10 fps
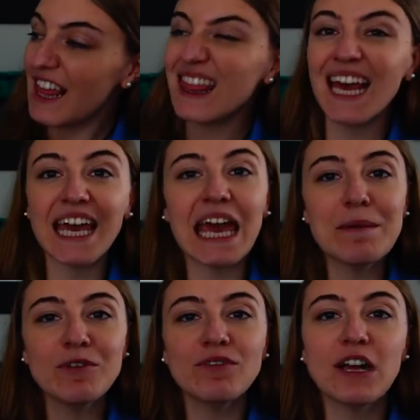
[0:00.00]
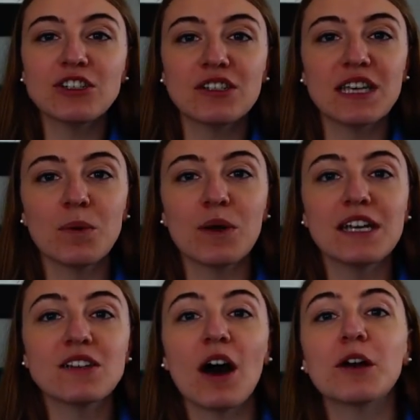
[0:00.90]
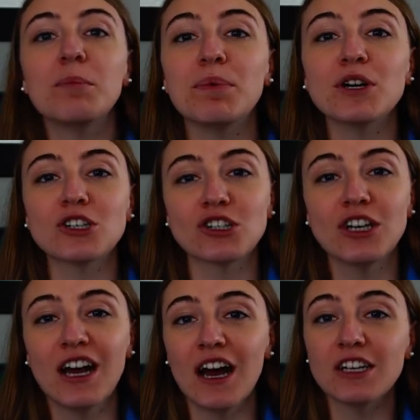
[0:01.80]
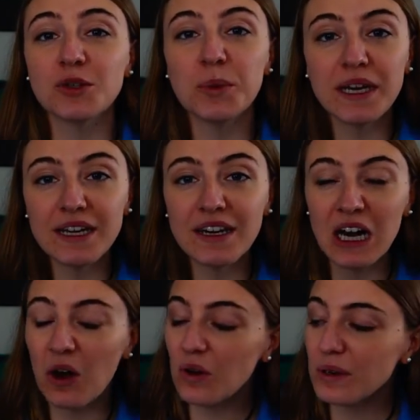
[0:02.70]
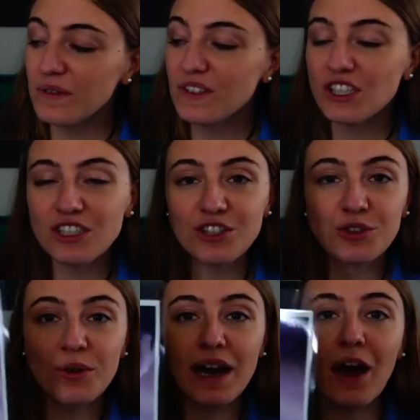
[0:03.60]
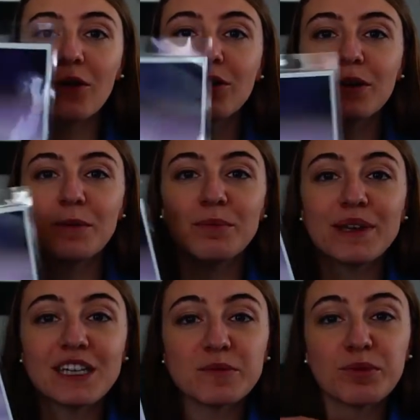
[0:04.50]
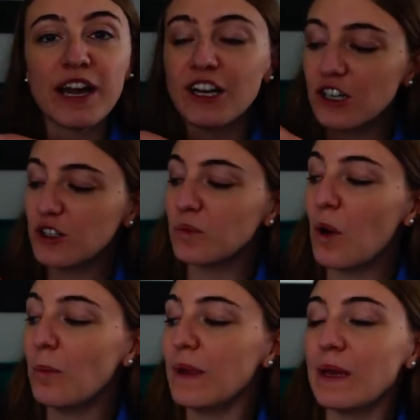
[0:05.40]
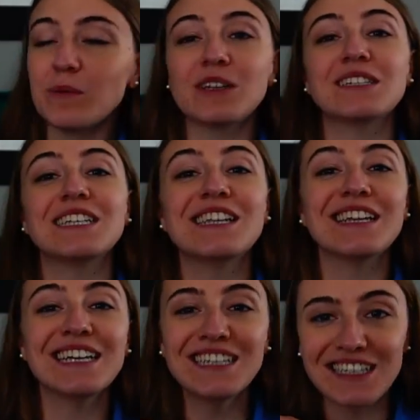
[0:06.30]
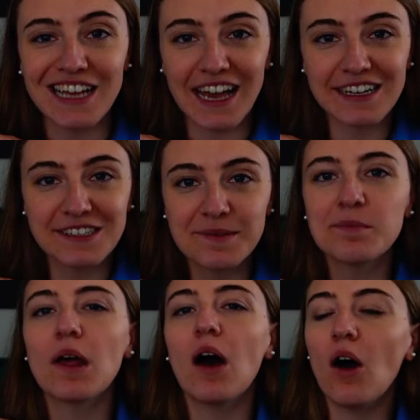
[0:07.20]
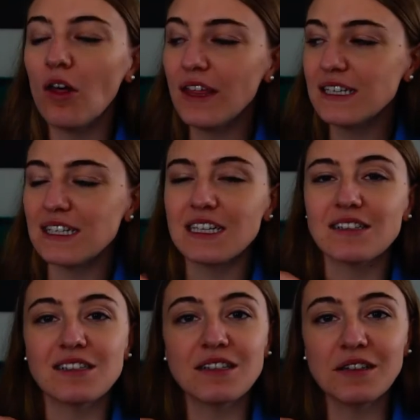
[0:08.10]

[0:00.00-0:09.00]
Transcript: That camouflages it when it's on a bush, a twig, or even just the ground, because predators won't be able to see the insect. All they see is the